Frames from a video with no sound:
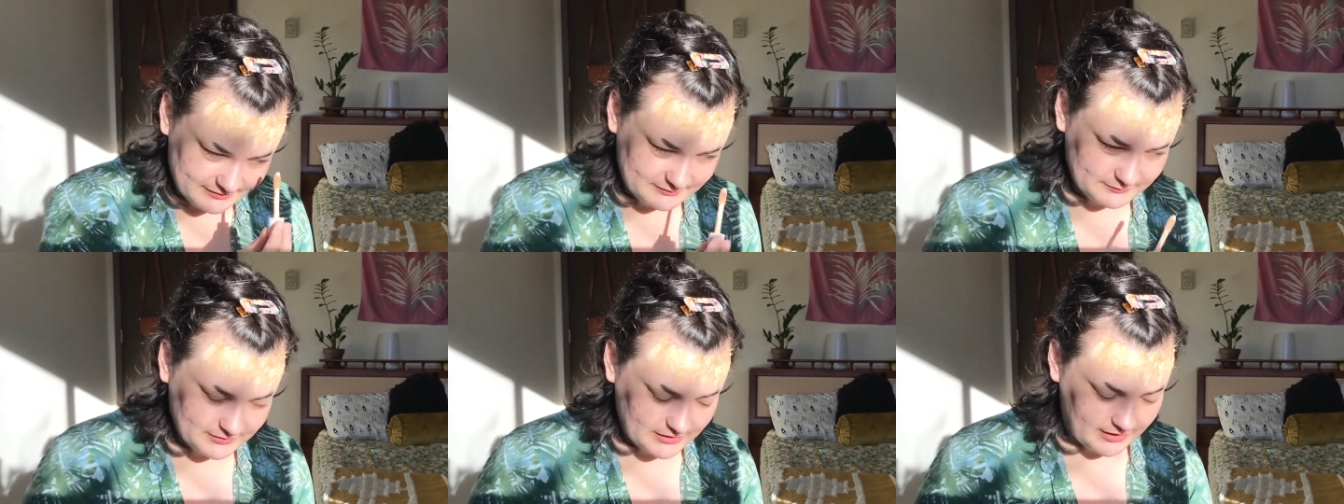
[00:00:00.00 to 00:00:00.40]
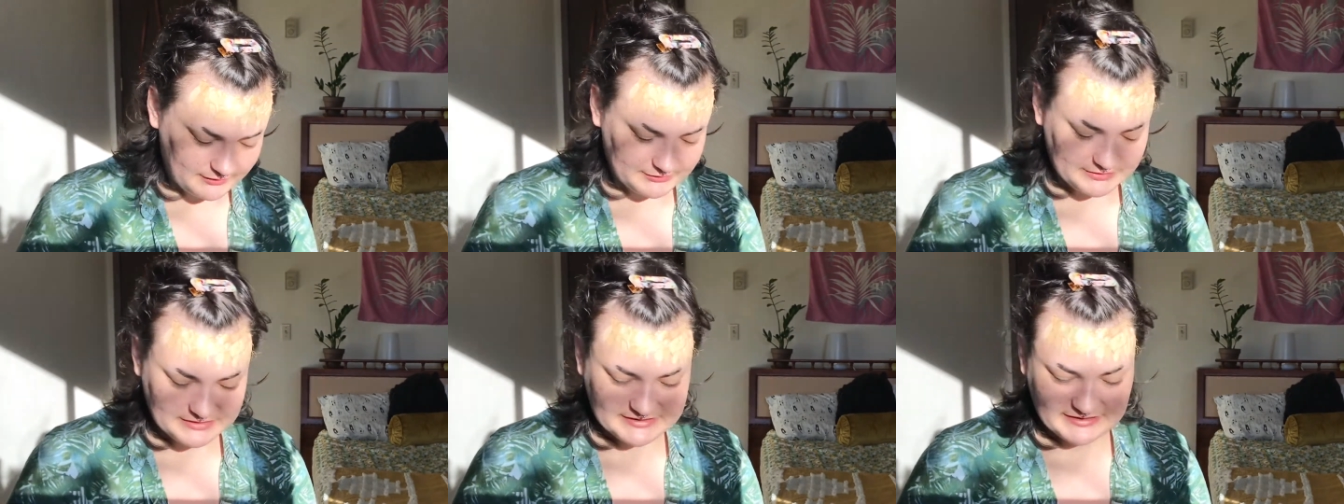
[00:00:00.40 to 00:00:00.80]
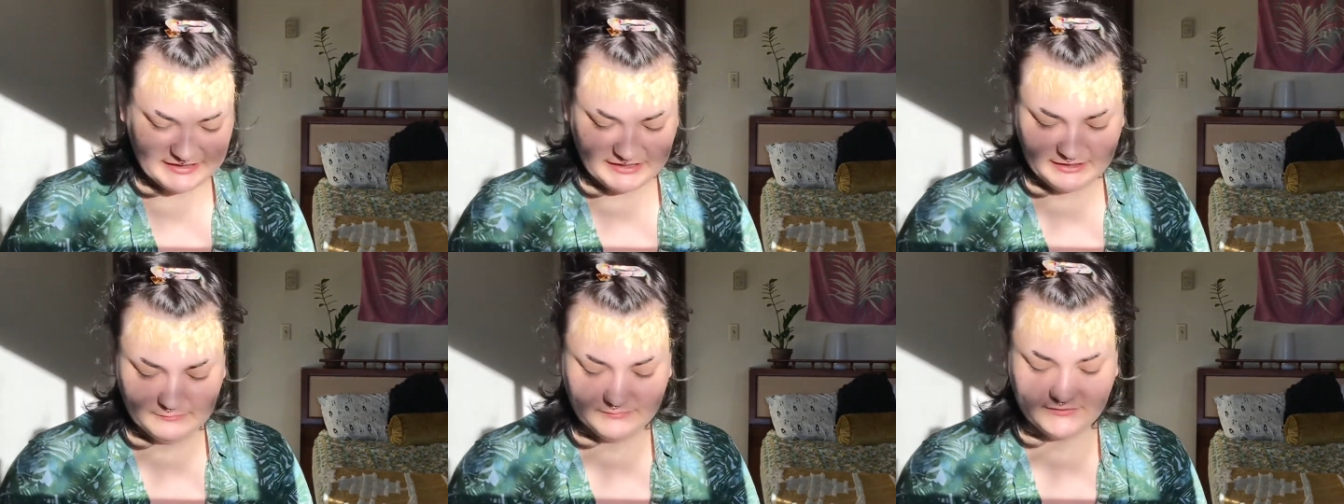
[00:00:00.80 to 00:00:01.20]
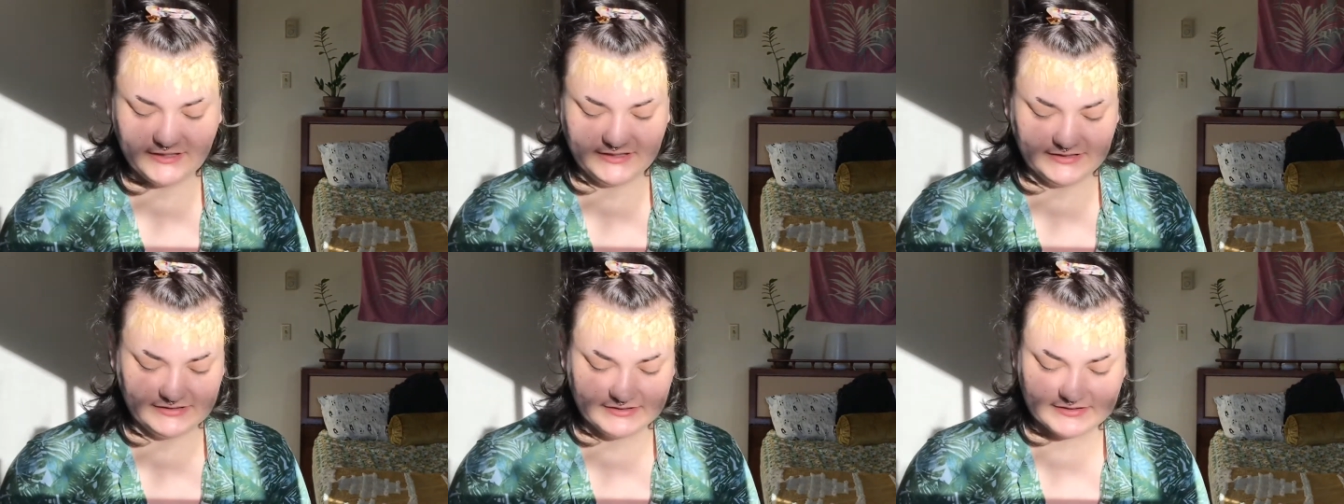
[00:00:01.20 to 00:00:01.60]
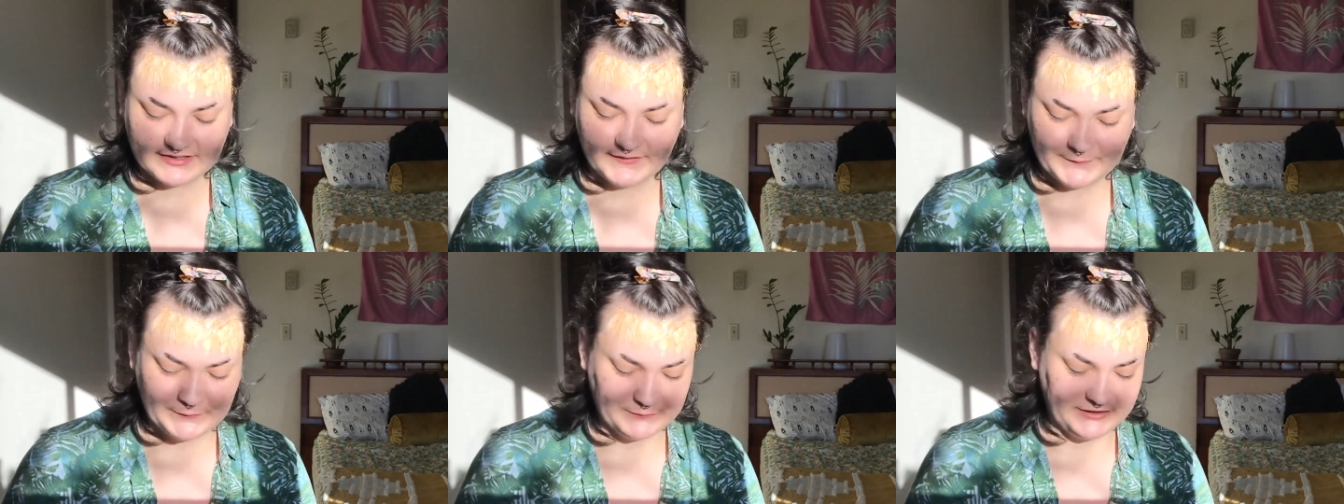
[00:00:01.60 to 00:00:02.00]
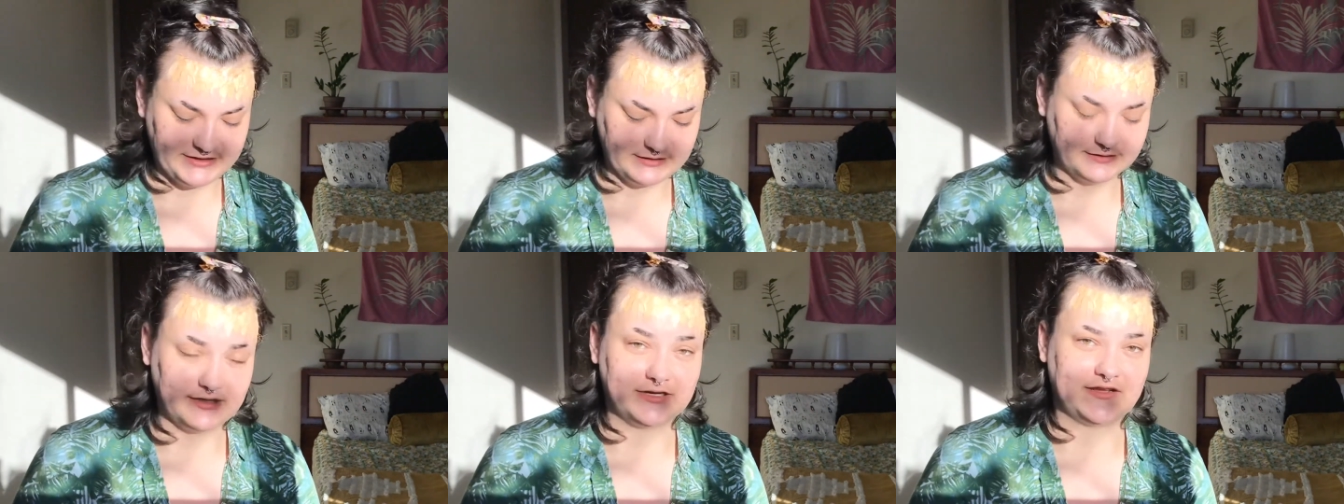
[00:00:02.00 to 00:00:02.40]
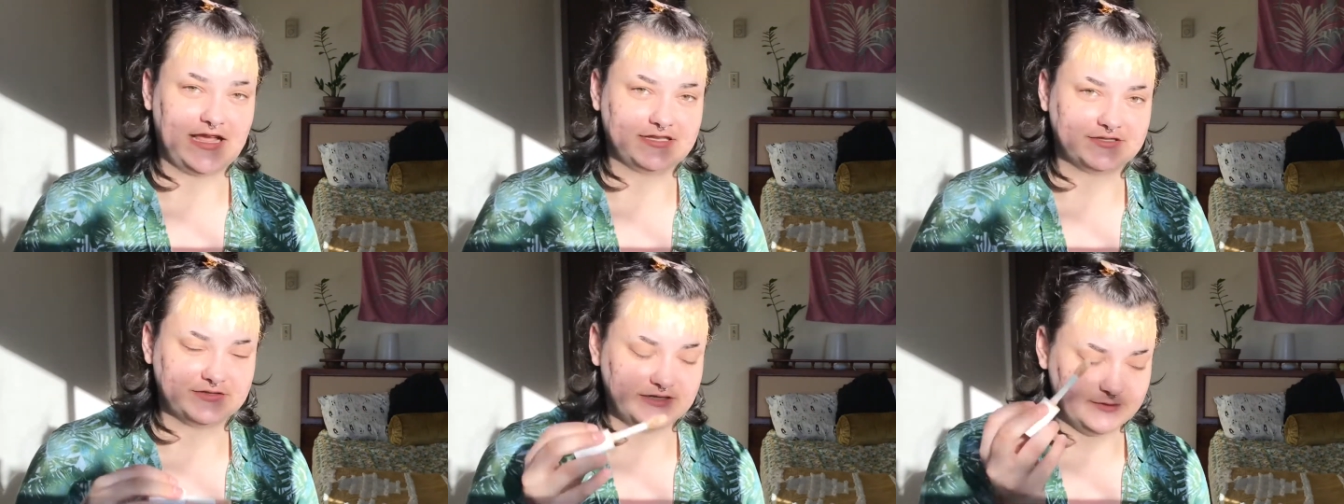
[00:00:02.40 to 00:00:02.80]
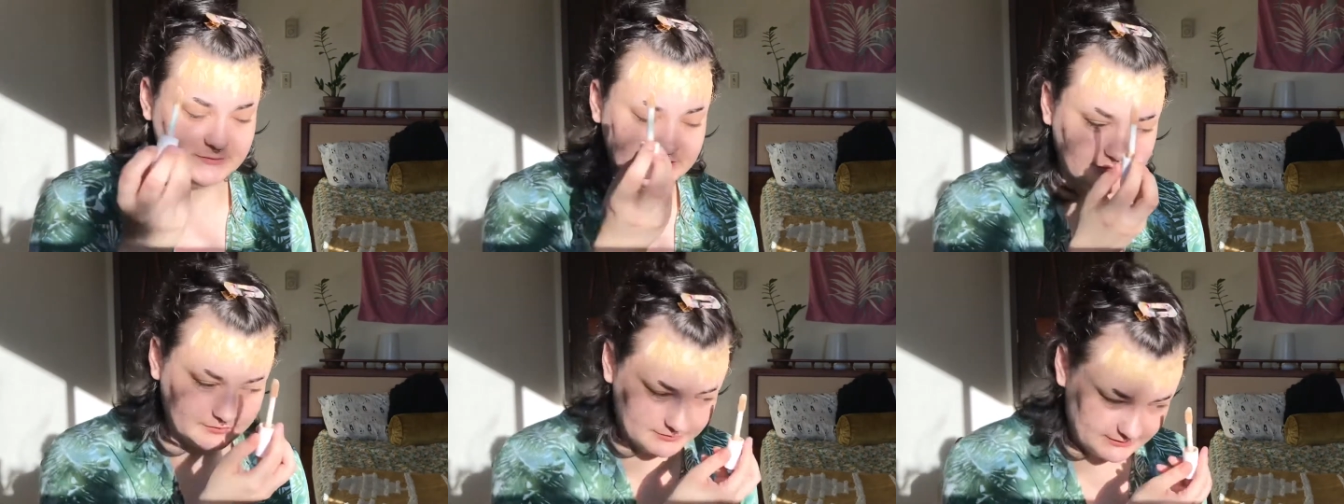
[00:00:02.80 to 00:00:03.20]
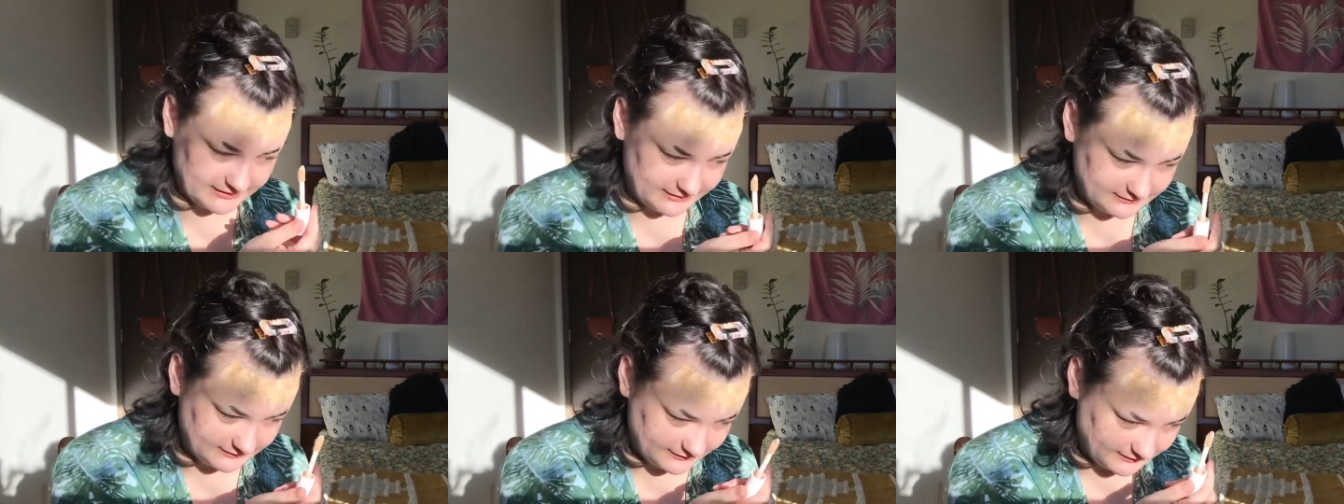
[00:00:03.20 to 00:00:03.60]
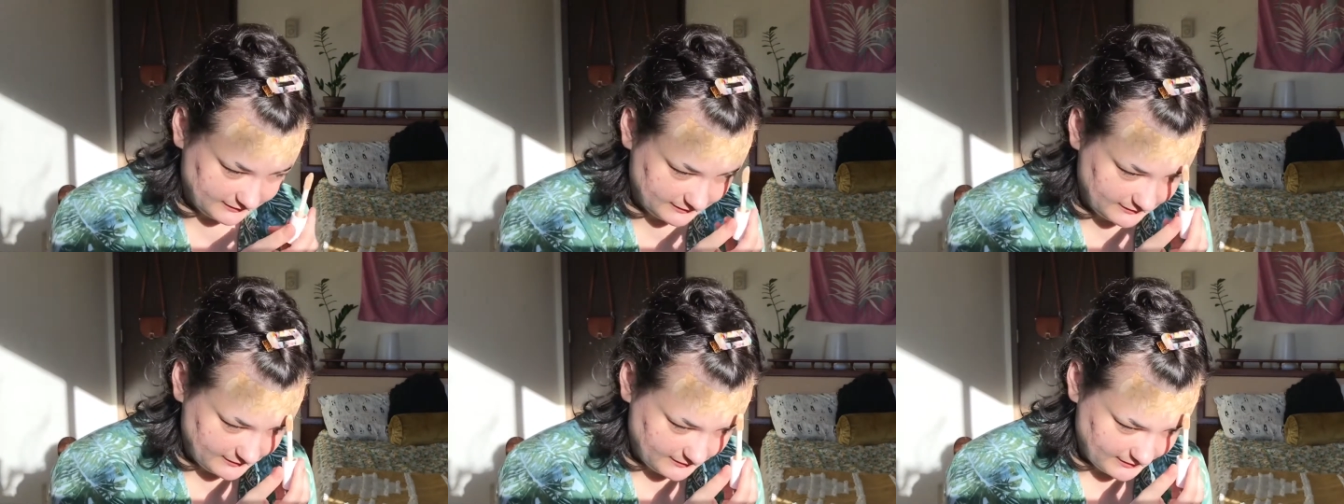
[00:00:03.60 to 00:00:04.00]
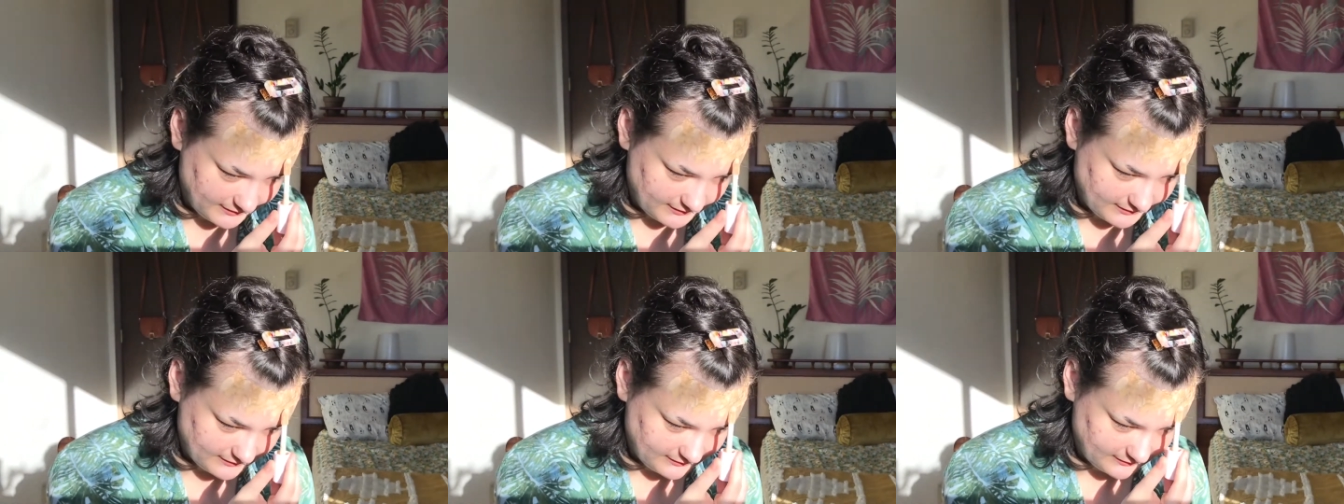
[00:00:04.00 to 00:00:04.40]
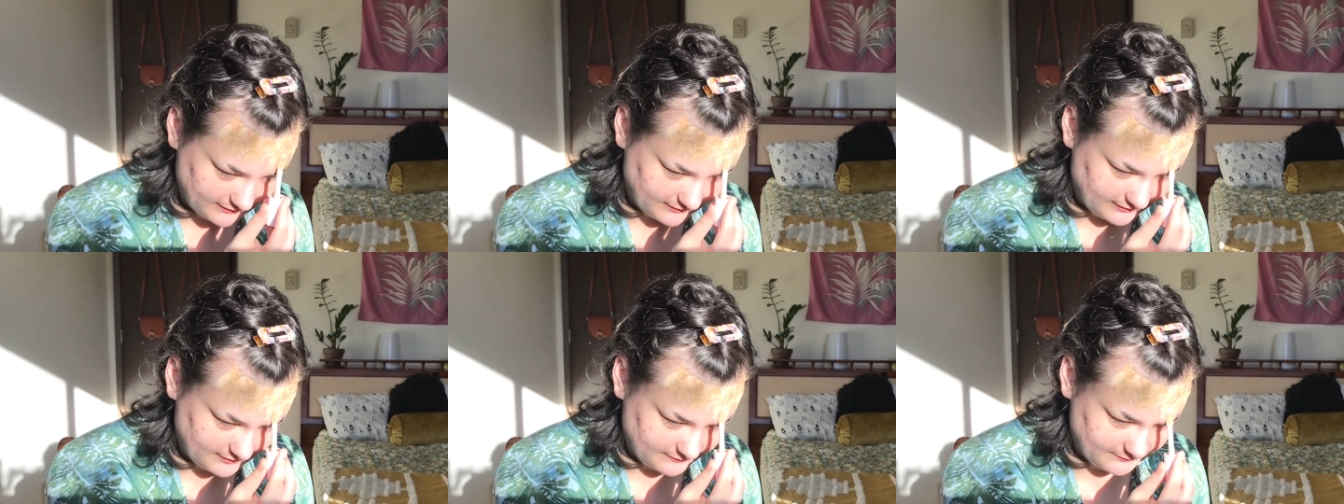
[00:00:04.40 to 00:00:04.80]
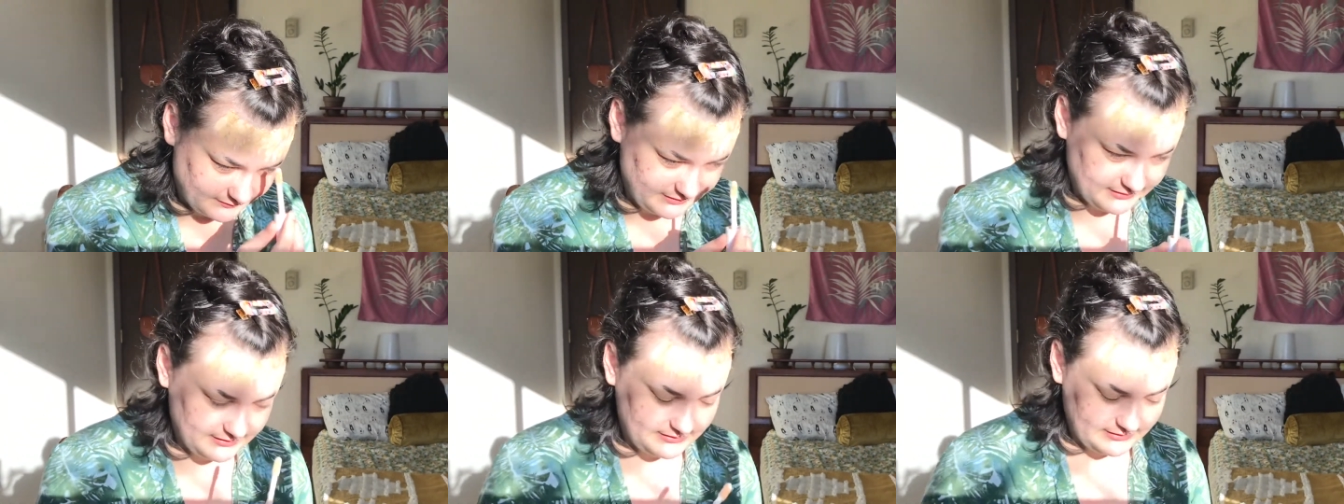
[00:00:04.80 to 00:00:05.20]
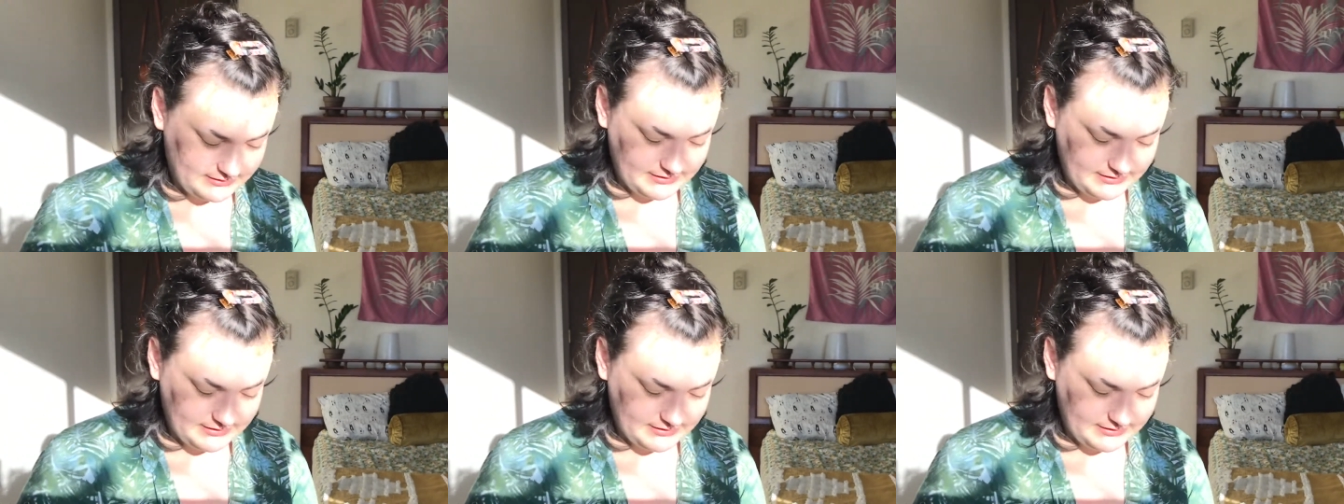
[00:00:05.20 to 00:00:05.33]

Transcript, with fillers: color scheme because I've been playing a lot of Hatsune Miku lately and um,